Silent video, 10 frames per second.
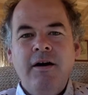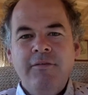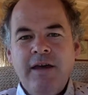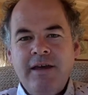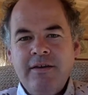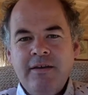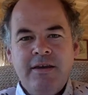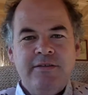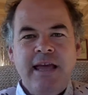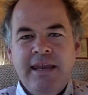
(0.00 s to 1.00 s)
Hi there,
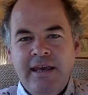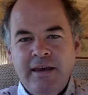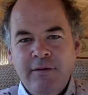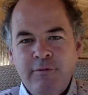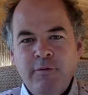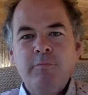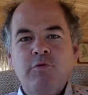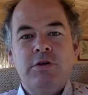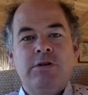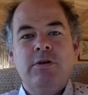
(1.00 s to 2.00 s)
it's Danny here from
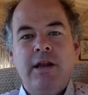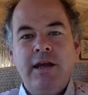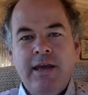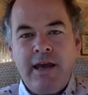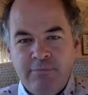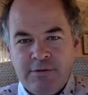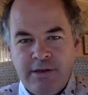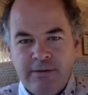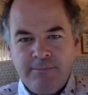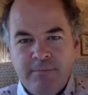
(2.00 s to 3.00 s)
Crystal Clear
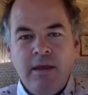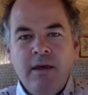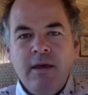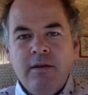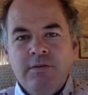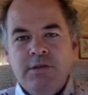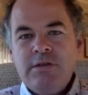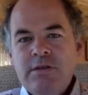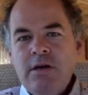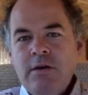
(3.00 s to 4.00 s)
Counselling.
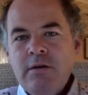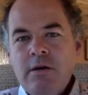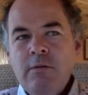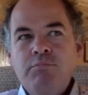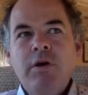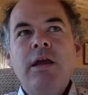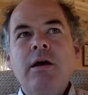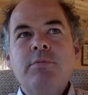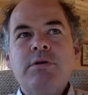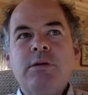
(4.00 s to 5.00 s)
Just bringing
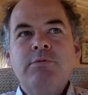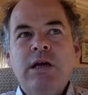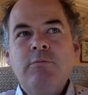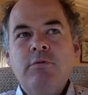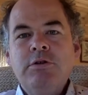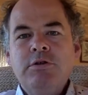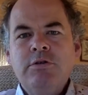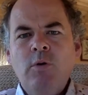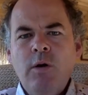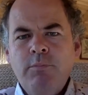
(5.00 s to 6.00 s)
up a subject which is
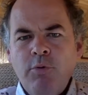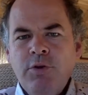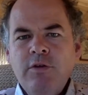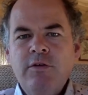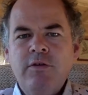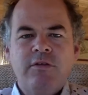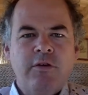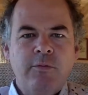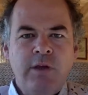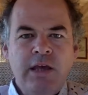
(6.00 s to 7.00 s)
quite poignant this
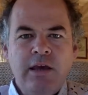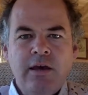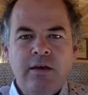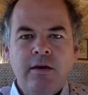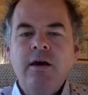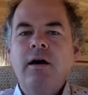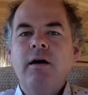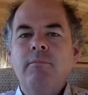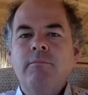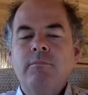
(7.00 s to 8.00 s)
time of year,
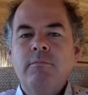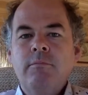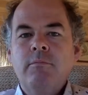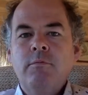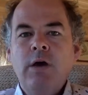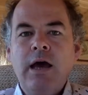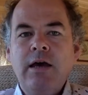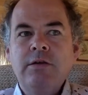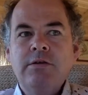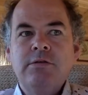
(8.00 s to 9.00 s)

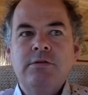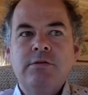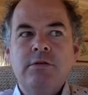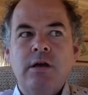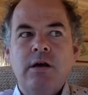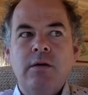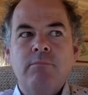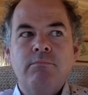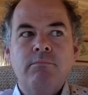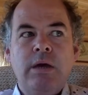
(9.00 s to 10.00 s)
as
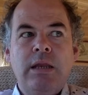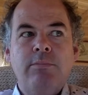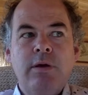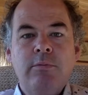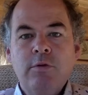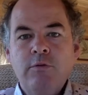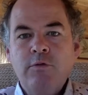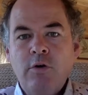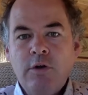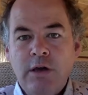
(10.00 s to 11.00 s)
many people who've
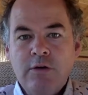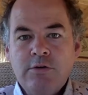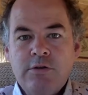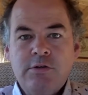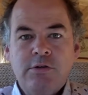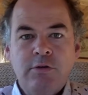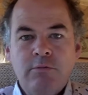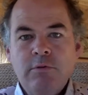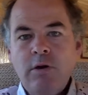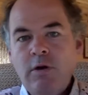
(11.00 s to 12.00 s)
got youngsters who
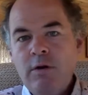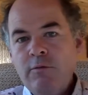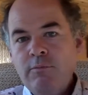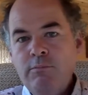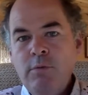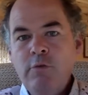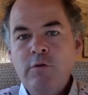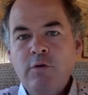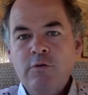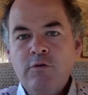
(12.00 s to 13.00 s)
kind of
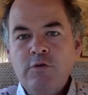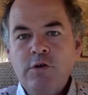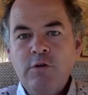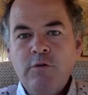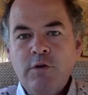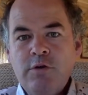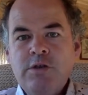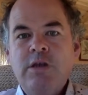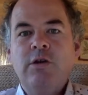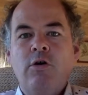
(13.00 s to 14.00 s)
moving on to
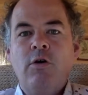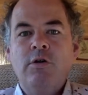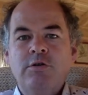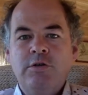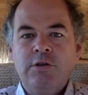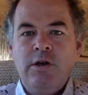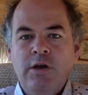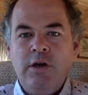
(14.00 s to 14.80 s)
university and college.